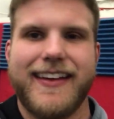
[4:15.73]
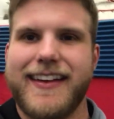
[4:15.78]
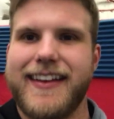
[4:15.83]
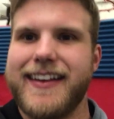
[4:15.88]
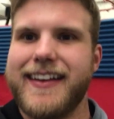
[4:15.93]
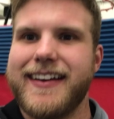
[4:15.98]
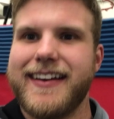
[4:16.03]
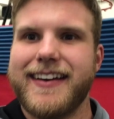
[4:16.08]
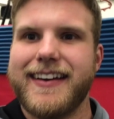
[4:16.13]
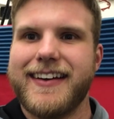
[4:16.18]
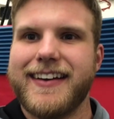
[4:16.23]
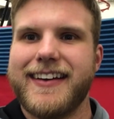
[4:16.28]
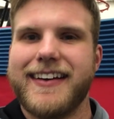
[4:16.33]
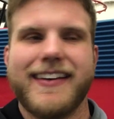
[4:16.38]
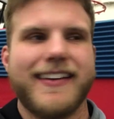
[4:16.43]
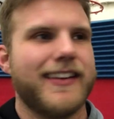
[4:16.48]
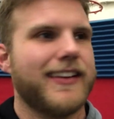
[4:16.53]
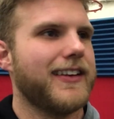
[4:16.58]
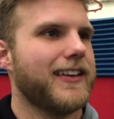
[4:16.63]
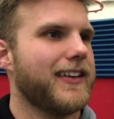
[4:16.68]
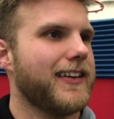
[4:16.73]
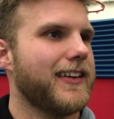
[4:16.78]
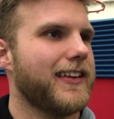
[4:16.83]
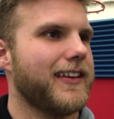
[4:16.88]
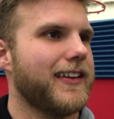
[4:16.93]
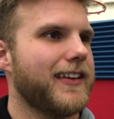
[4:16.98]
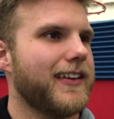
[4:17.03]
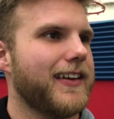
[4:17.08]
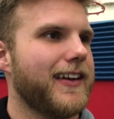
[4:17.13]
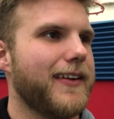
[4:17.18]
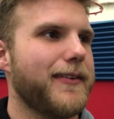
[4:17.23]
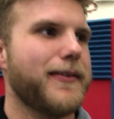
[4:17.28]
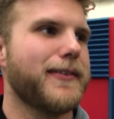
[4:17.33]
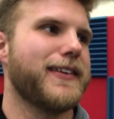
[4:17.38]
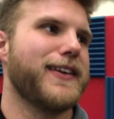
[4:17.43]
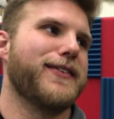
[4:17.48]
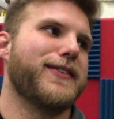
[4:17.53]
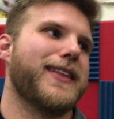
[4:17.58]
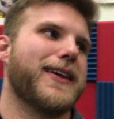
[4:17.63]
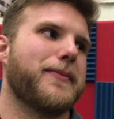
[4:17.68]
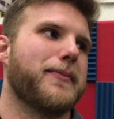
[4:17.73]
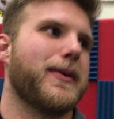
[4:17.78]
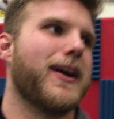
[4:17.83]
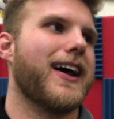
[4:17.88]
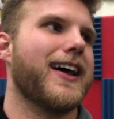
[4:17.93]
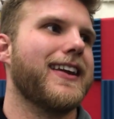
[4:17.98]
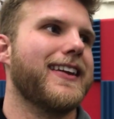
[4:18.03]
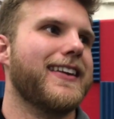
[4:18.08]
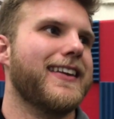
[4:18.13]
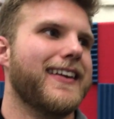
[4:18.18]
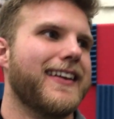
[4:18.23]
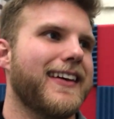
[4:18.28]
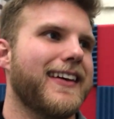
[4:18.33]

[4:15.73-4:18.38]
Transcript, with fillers: I'm gonna do that again. It wasn't even that bad.